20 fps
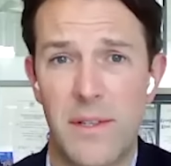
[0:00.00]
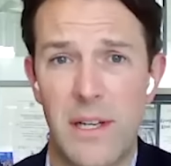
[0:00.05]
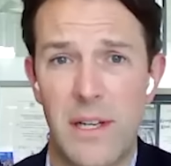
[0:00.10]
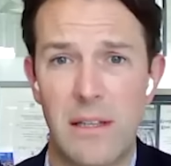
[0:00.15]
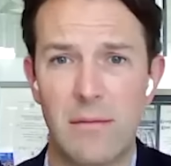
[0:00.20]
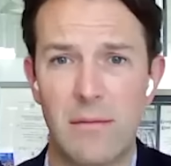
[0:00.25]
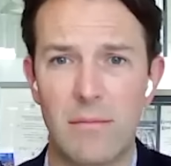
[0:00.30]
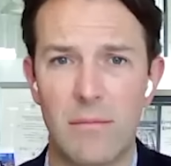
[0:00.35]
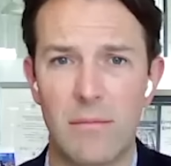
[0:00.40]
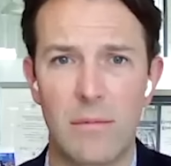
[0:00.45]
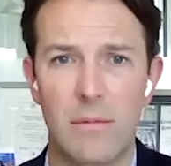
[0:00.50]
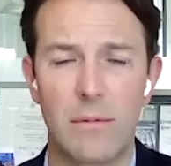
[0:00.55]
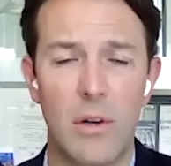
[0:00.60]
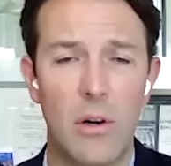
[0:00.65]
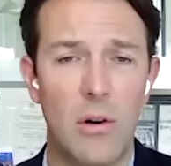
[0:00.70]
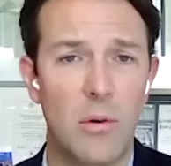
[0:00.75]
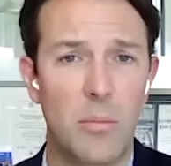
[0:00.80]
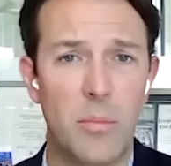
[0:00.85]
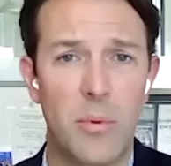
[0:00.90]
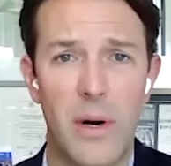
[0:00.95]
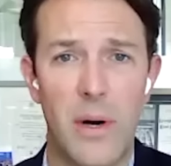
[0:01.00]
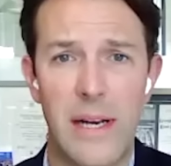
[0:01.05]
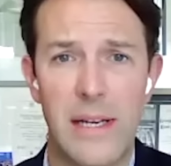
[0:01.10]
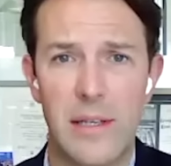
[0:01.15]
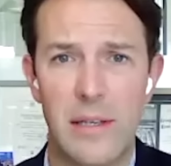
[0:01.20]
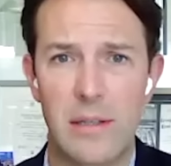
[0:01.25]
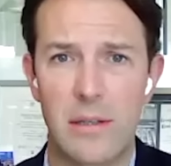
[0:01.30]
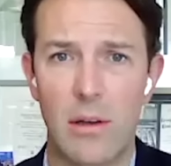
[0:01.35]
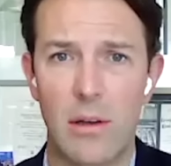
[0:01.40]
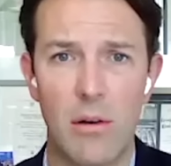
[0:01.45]
seen gold
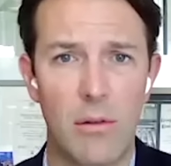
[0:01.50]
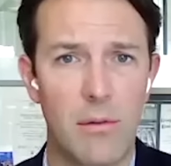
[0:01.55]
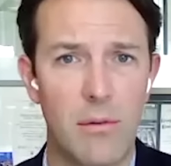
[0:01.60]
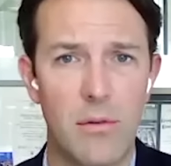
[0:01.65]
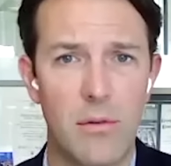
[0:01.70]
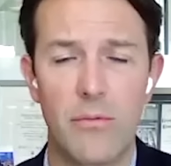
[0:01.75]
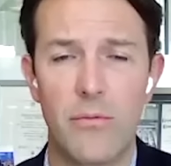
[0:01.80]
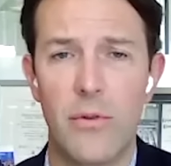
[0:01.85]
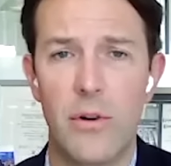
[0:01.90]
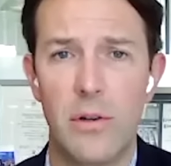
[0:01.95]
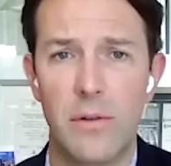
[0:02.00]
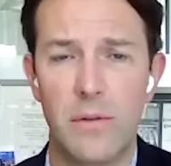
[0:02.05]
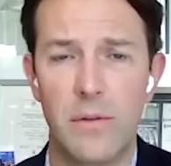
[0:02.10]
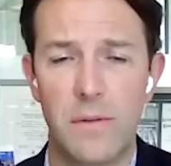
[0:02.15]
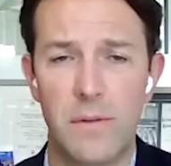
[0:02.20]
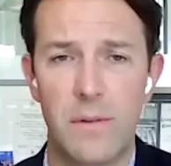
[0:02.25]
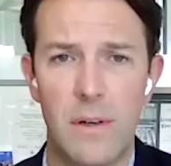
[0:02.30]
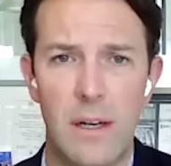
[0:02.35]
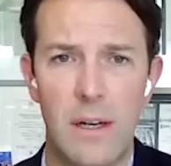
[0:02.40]
prices go through the roof